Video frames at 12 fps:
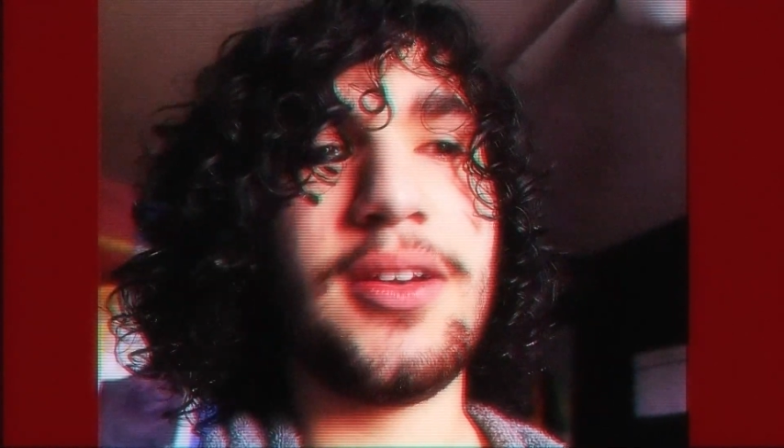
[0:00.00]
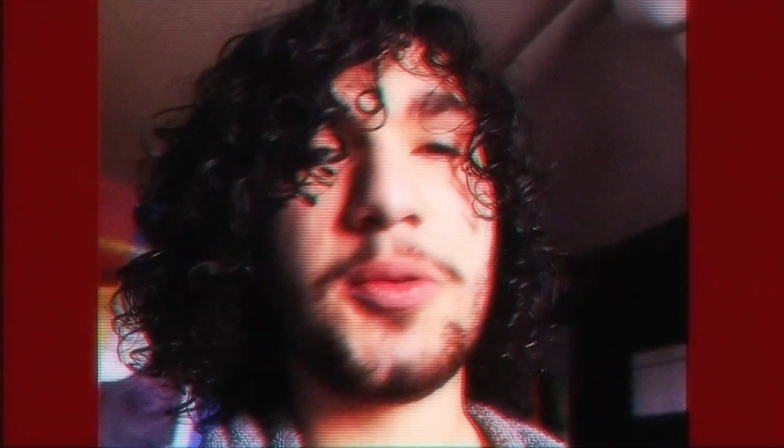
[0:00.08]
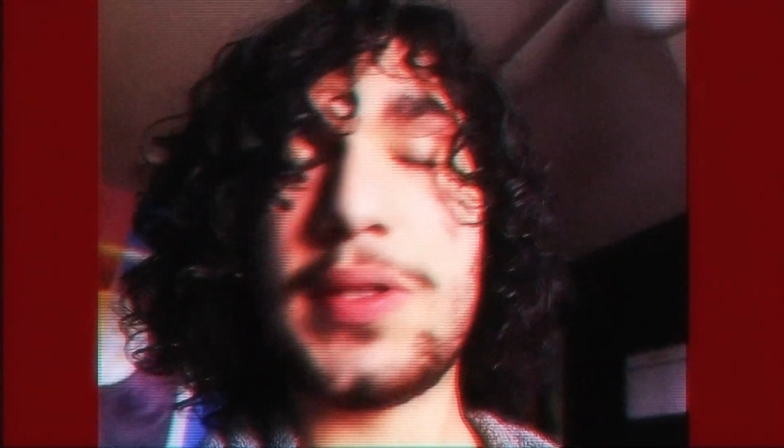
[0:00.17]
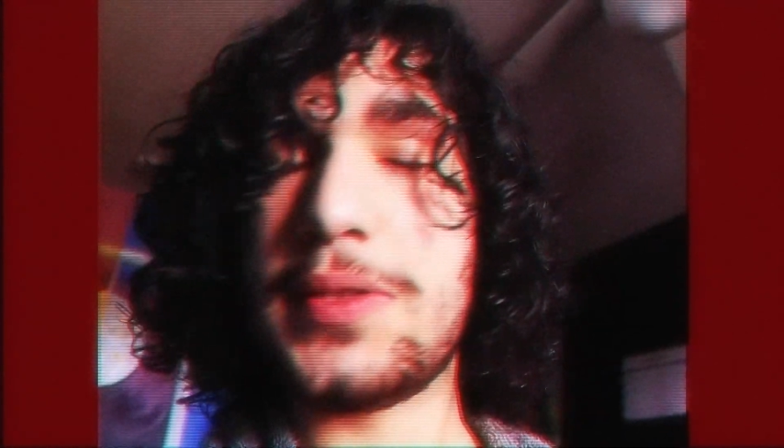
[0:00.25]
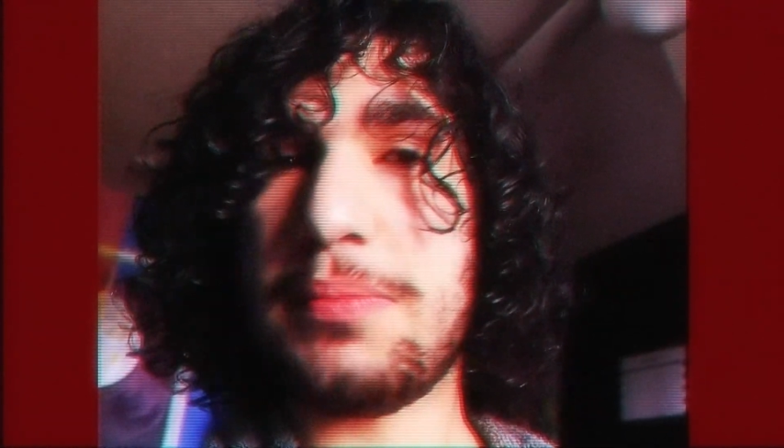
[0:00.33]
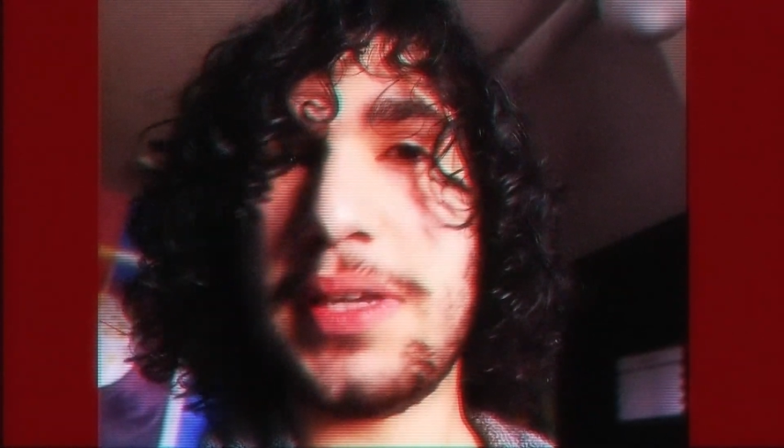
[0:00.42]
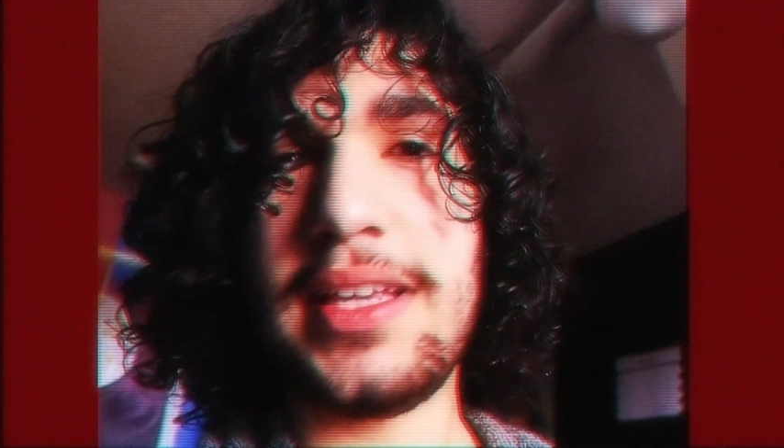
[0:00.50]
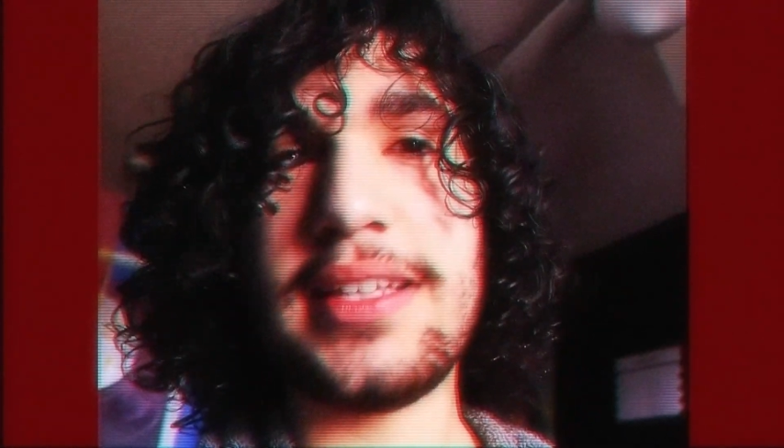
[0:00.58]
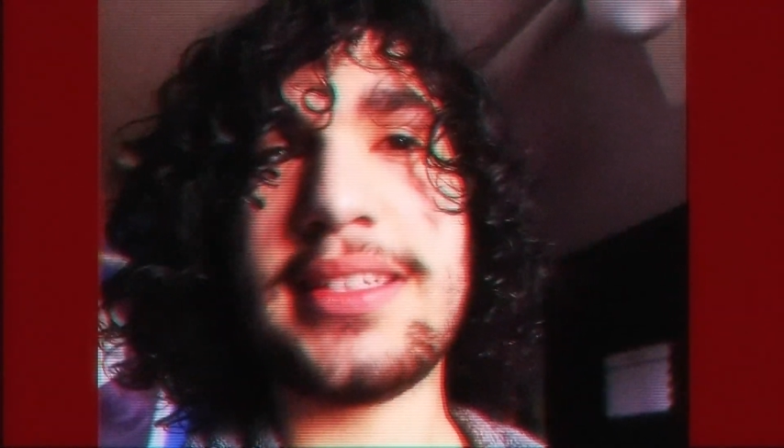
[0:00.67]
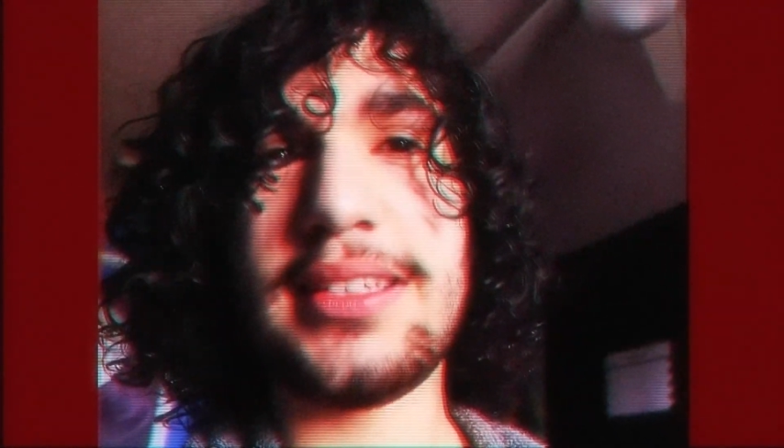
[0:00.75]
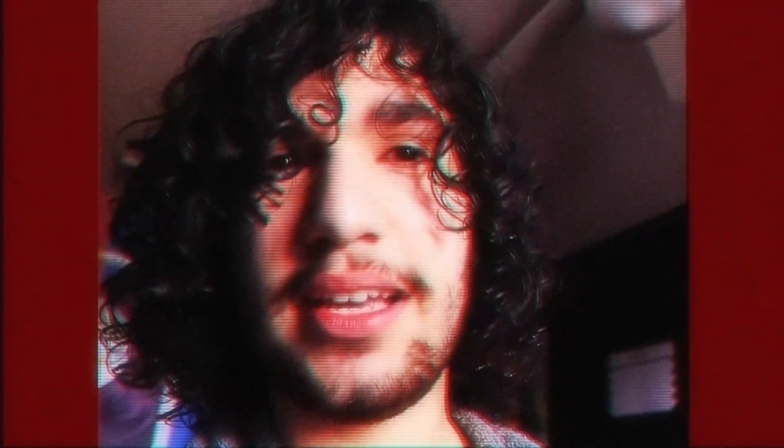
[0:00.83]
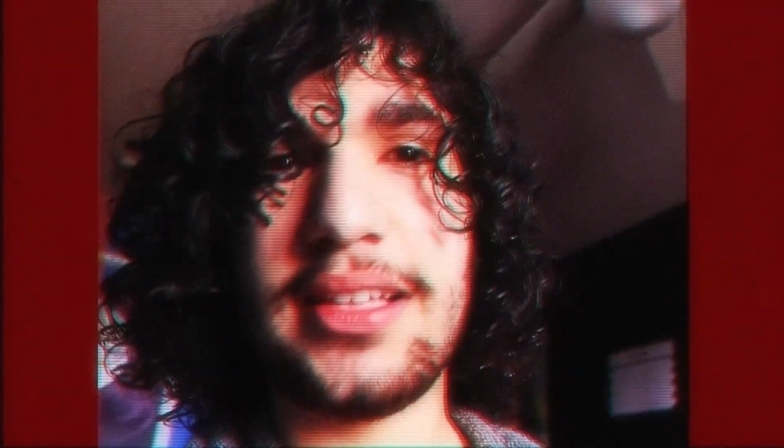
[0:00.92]
was
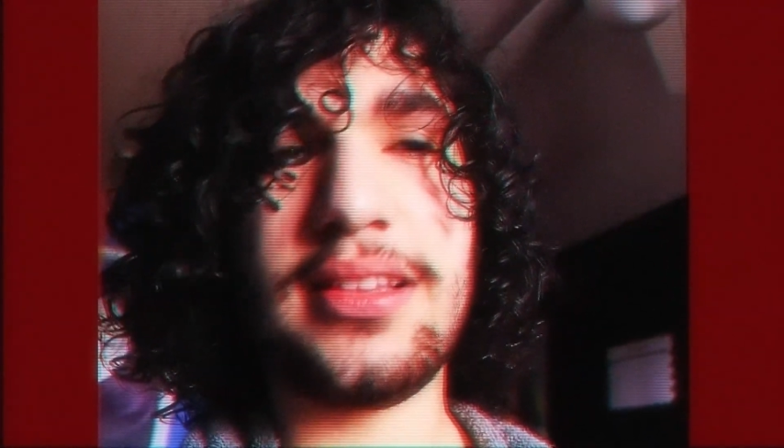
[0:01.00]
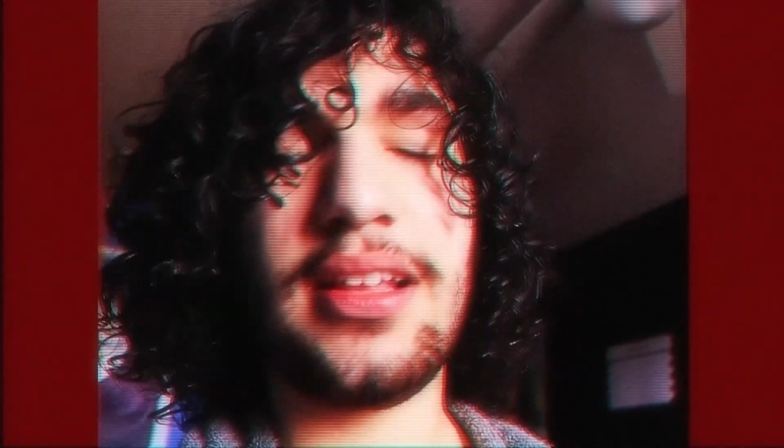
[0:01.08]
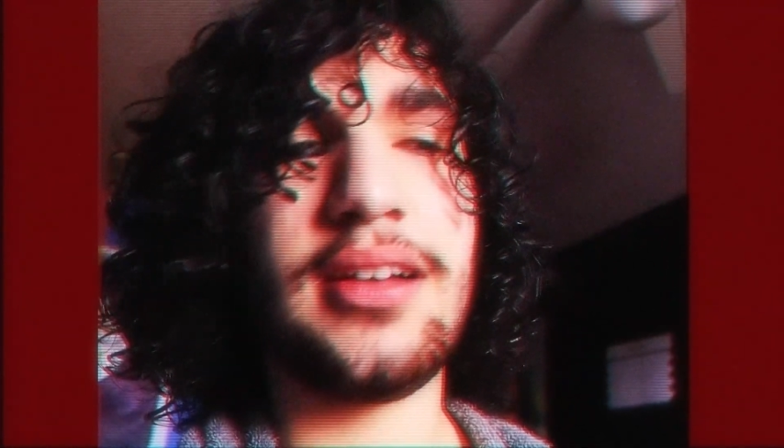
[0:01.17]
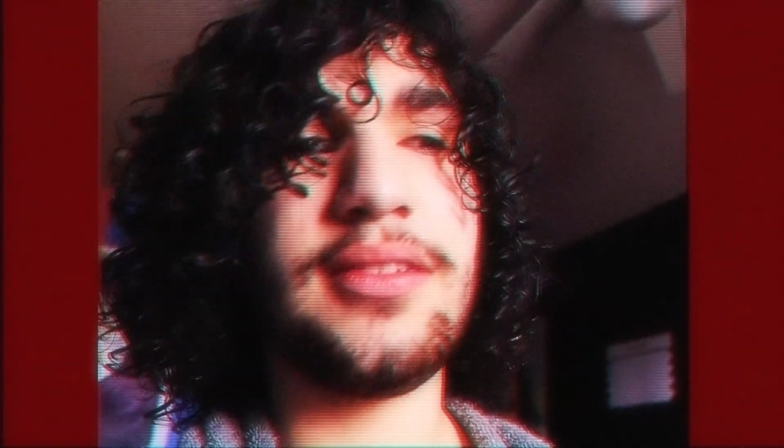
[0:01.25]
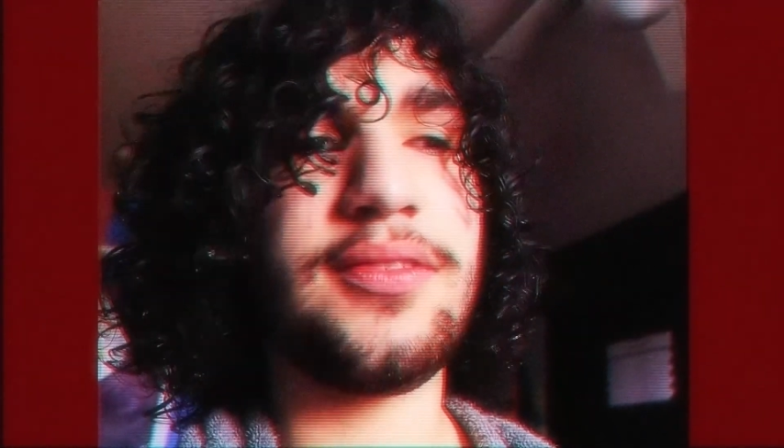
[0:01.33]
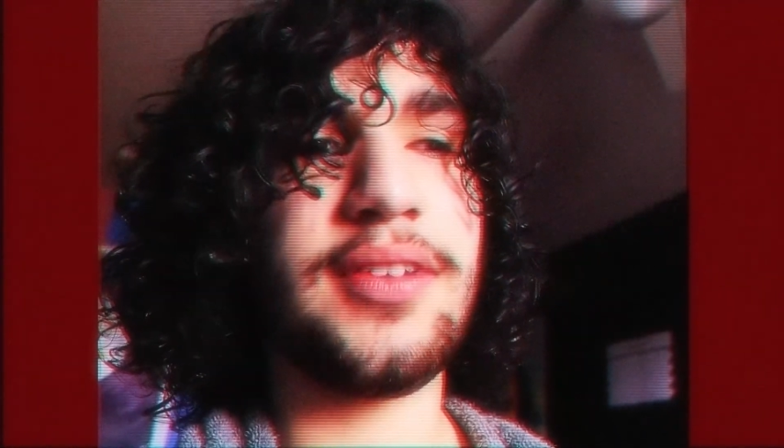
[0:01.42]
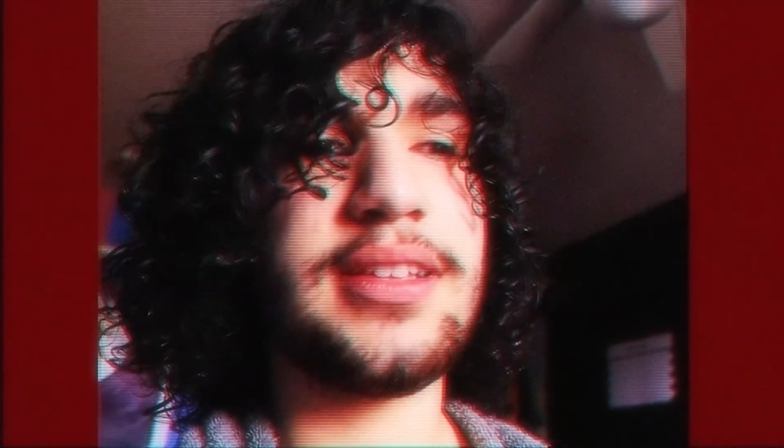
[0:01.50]
peace and love